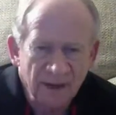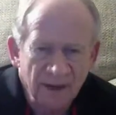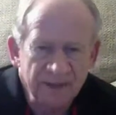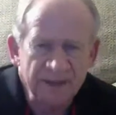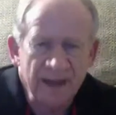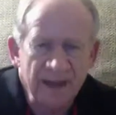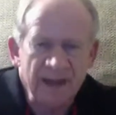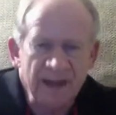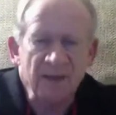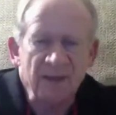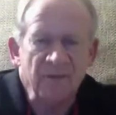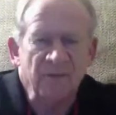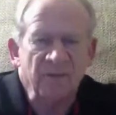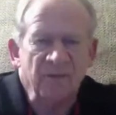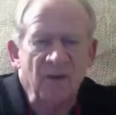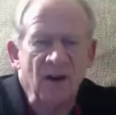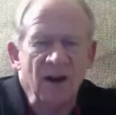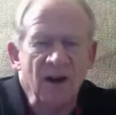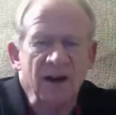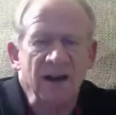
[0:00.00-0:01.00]
And they have
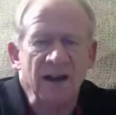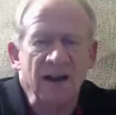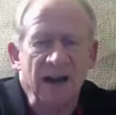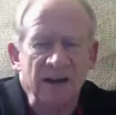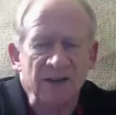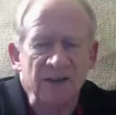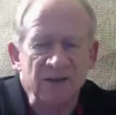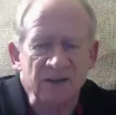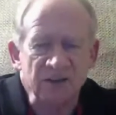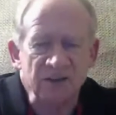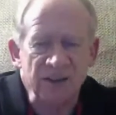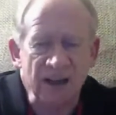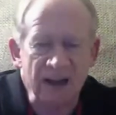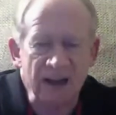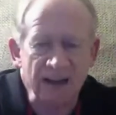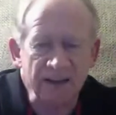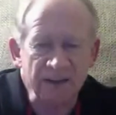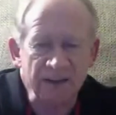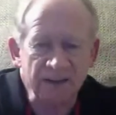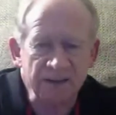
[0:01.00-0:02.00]
fought a
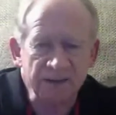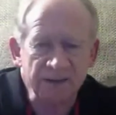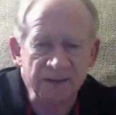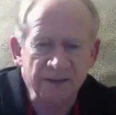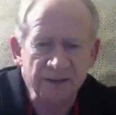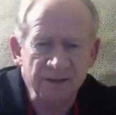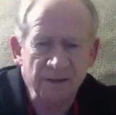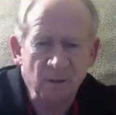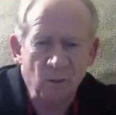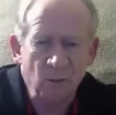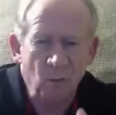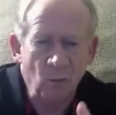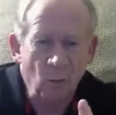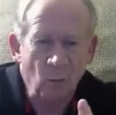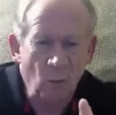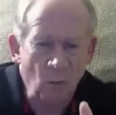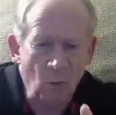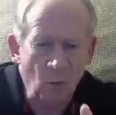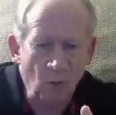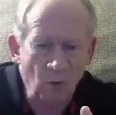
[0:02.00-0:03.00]
silent
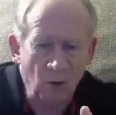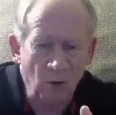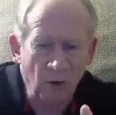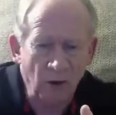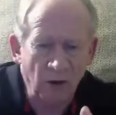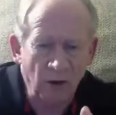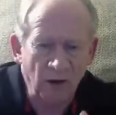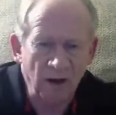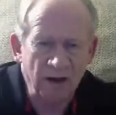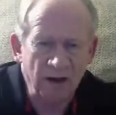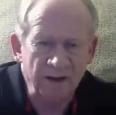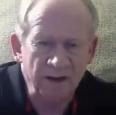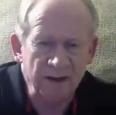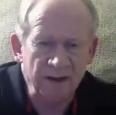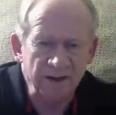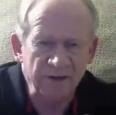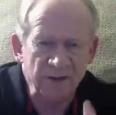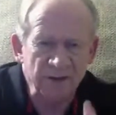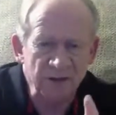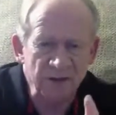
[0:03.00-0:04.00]
war
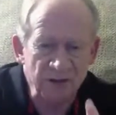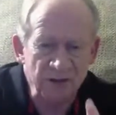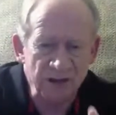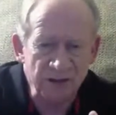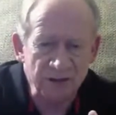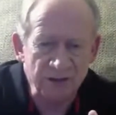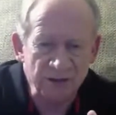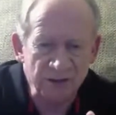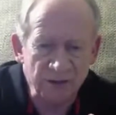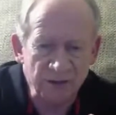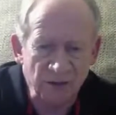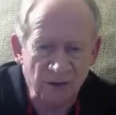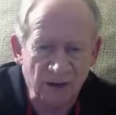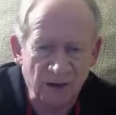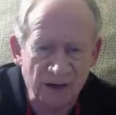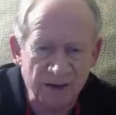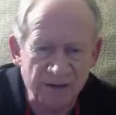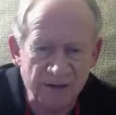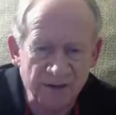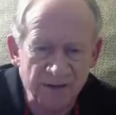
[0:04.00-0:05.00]
against Jesus
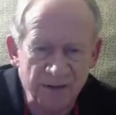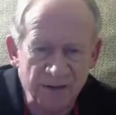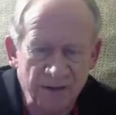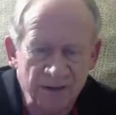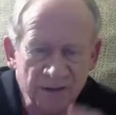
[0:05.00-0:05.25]
Christ